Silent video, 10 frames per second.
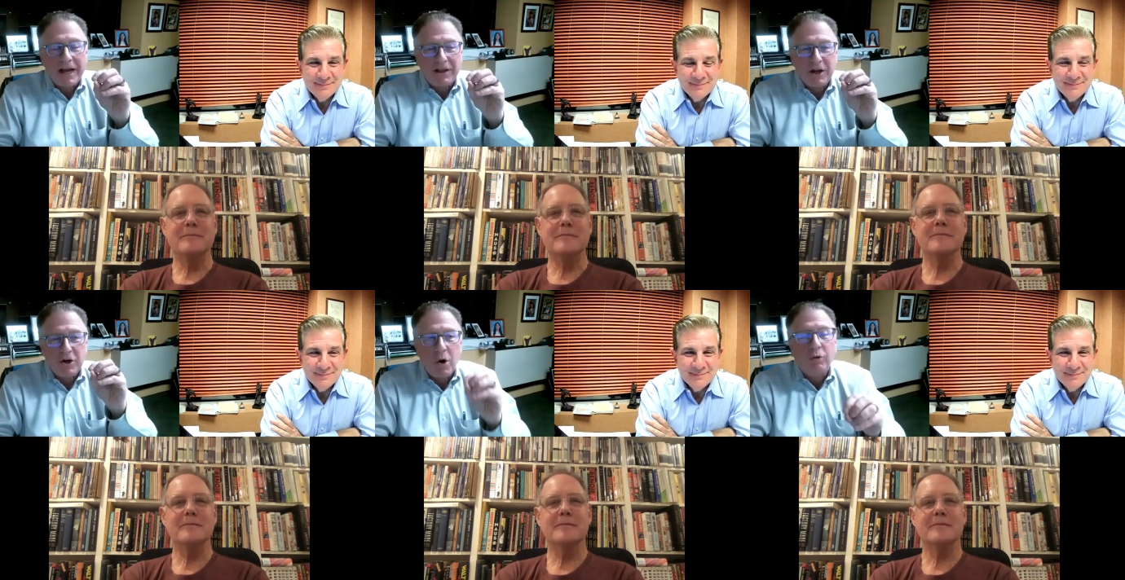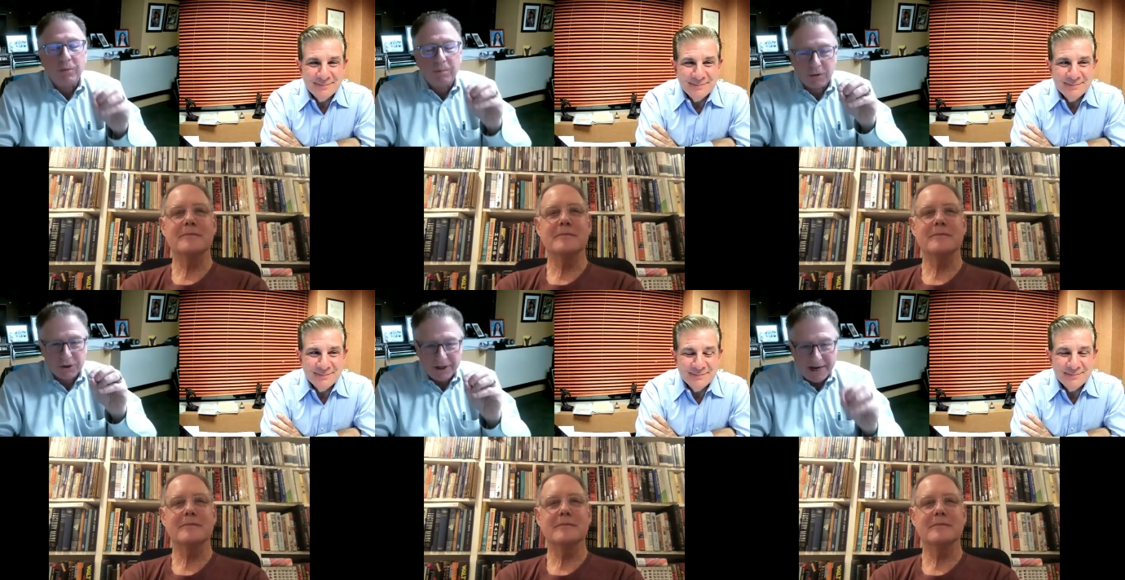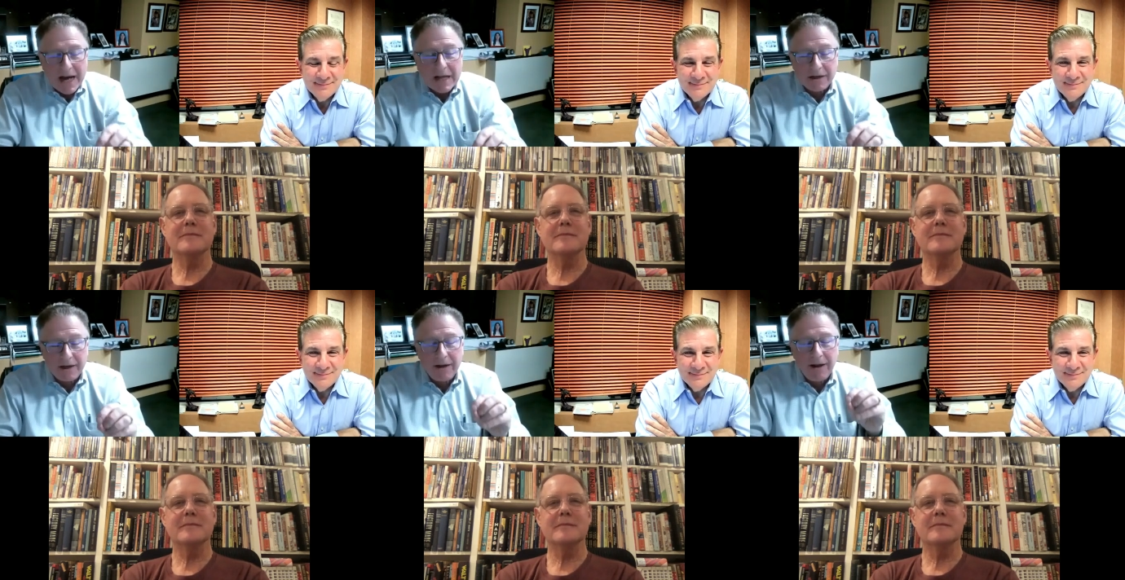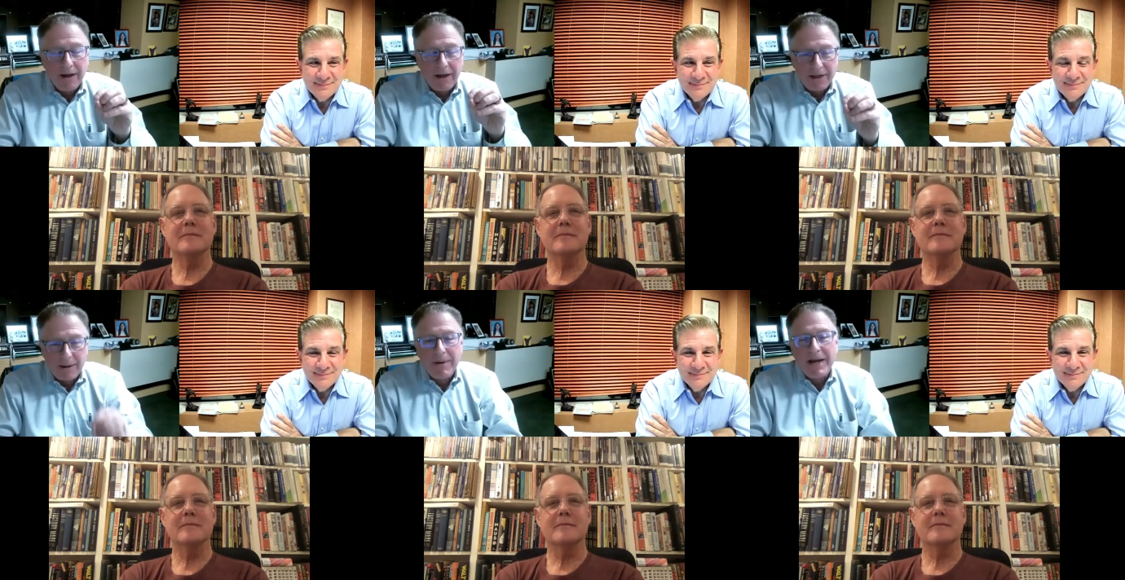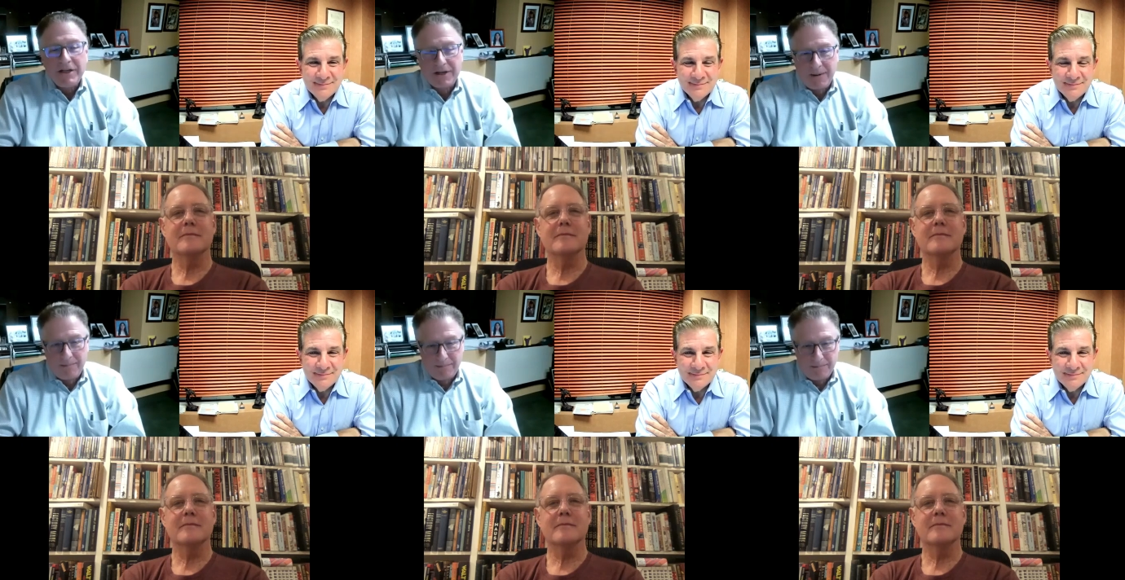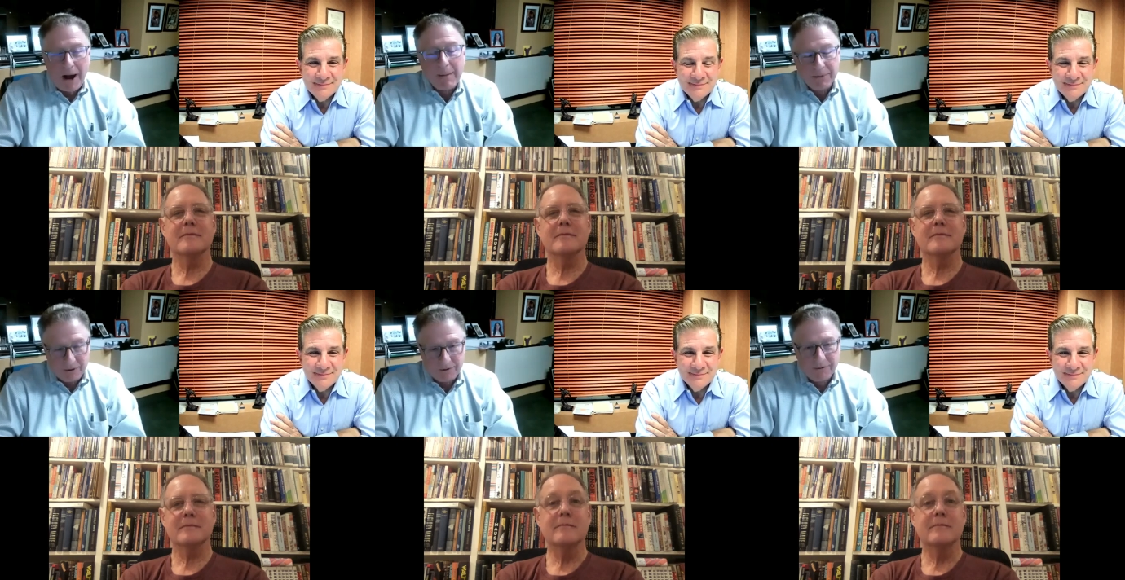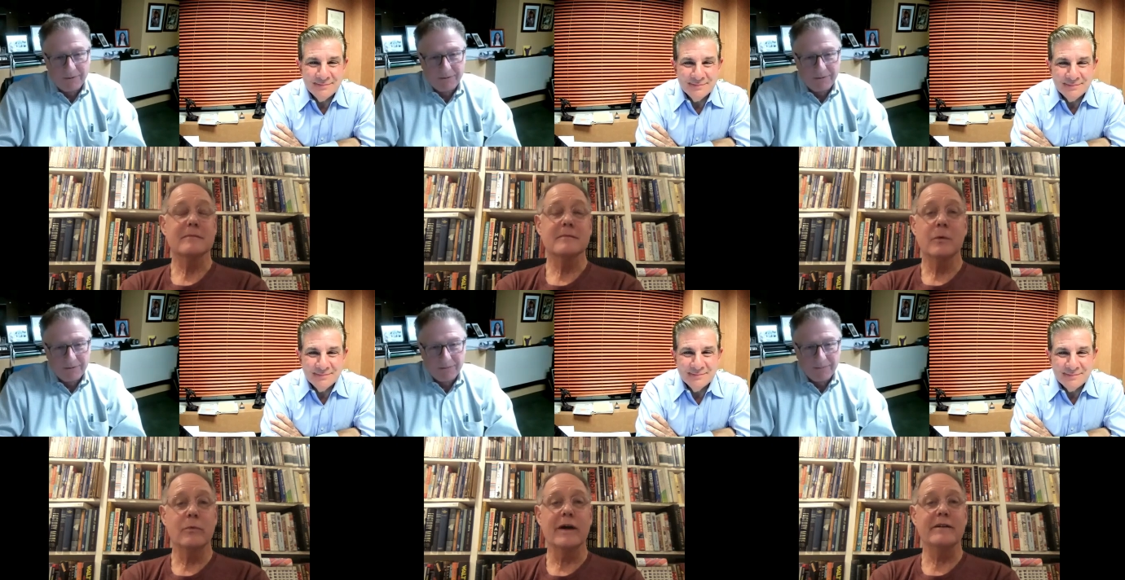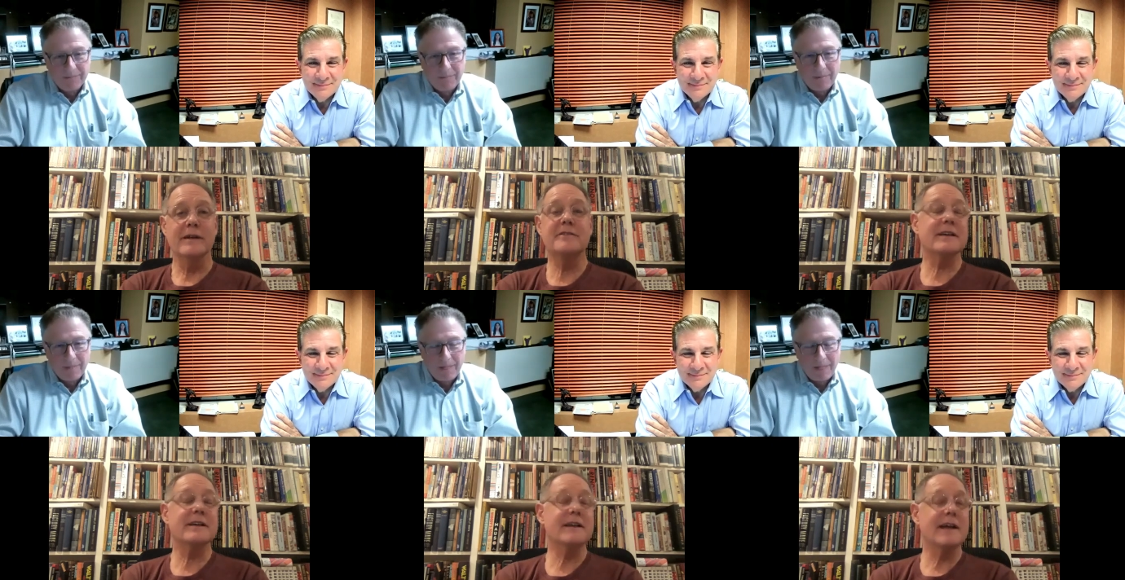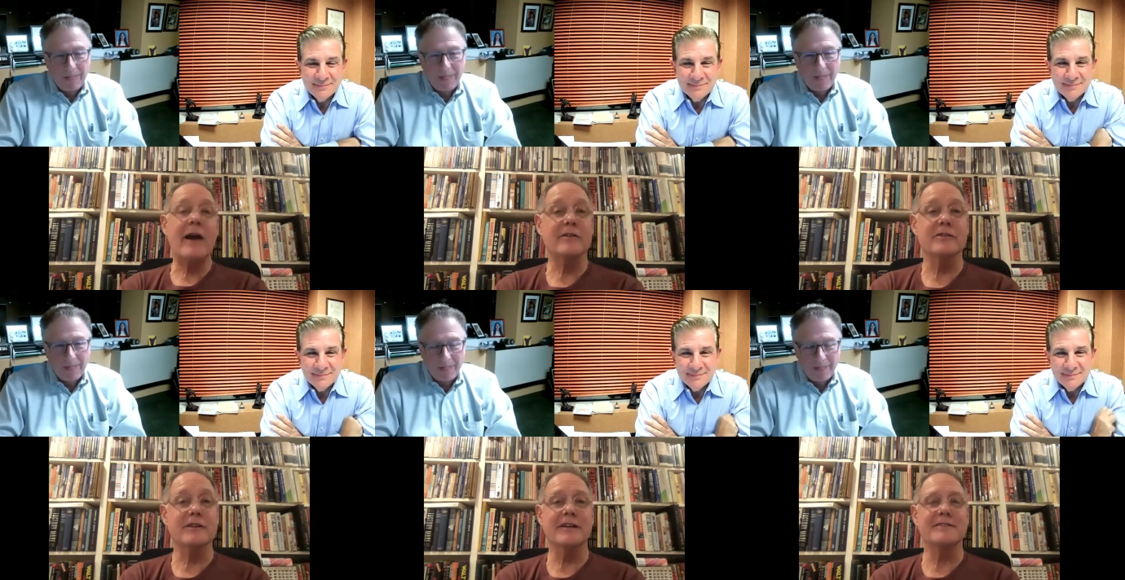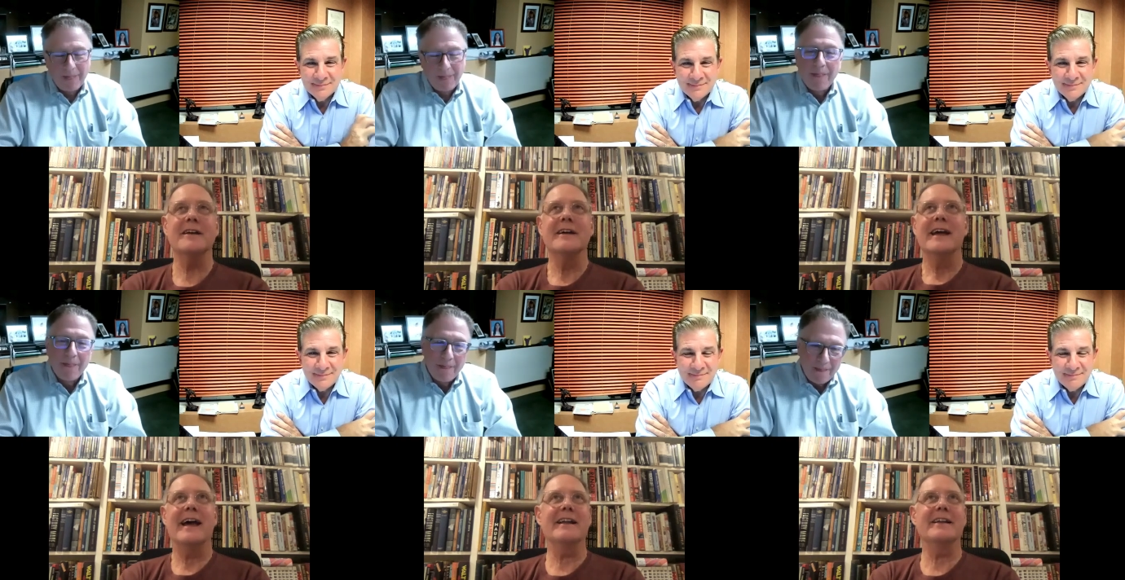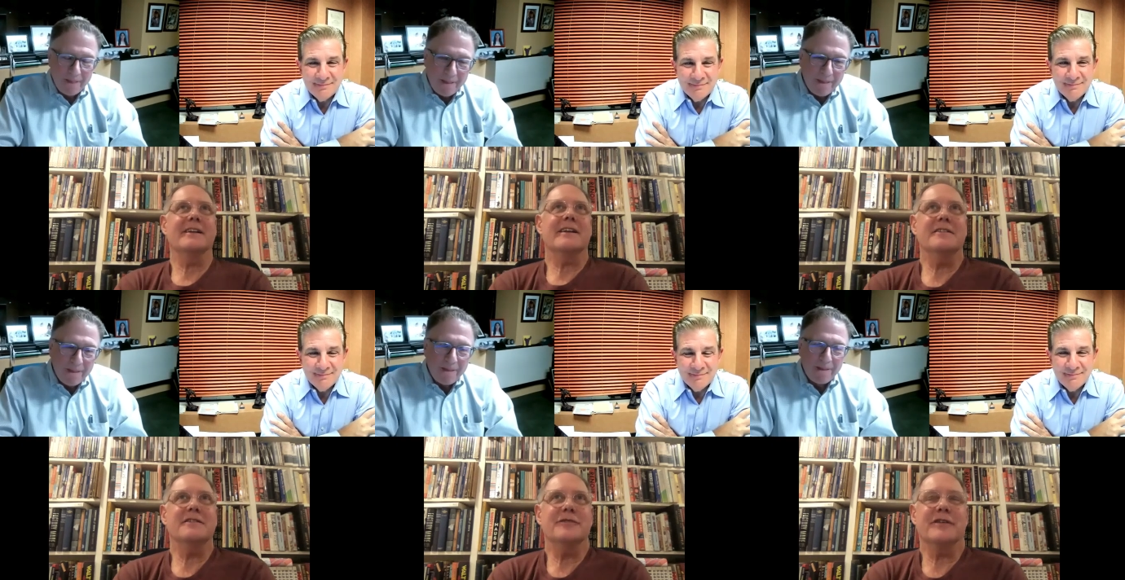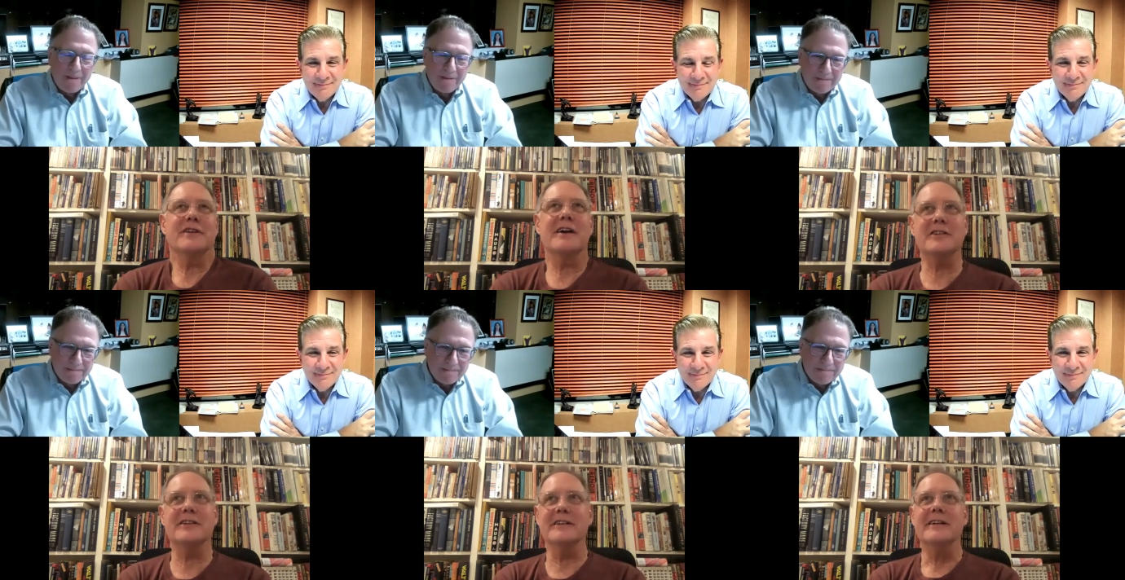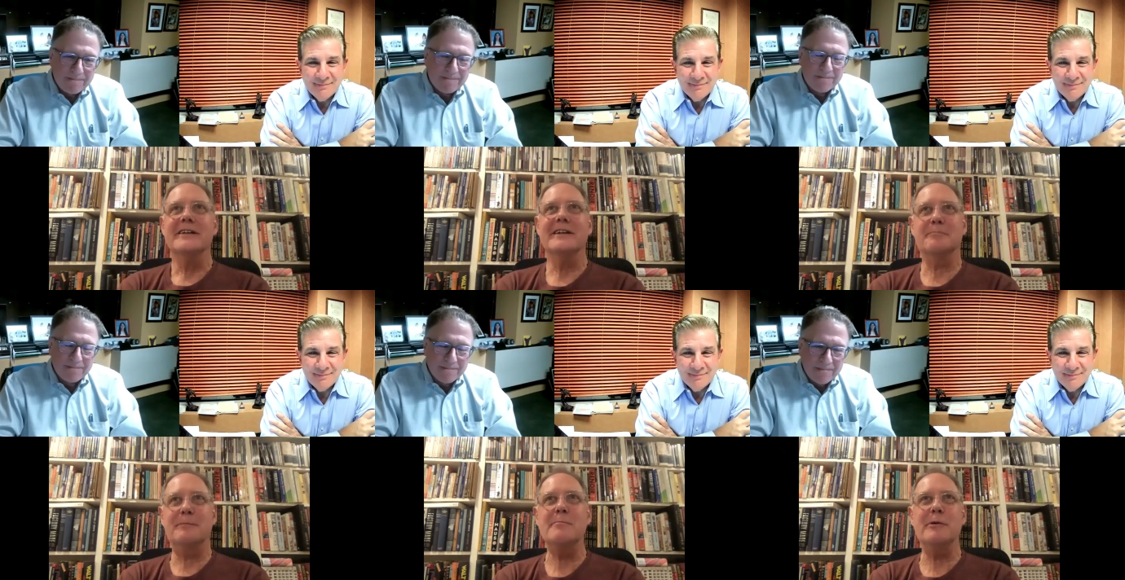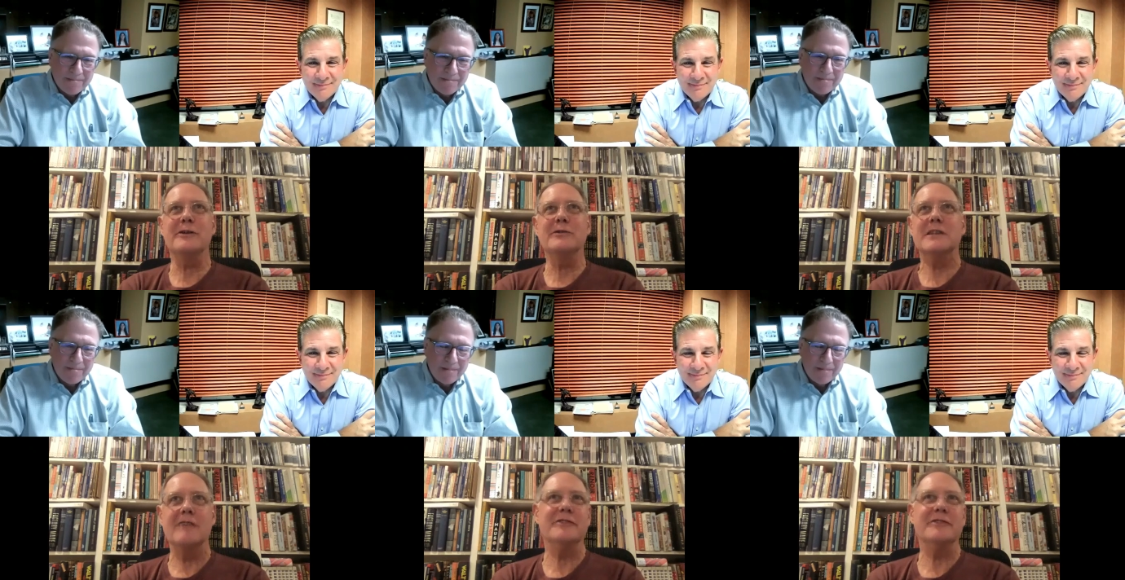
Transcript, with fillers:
Speaker 1: I think, cult of personality that makes them popular right
Speaker 2: it's the characters and it's and in the case of succession it's people you love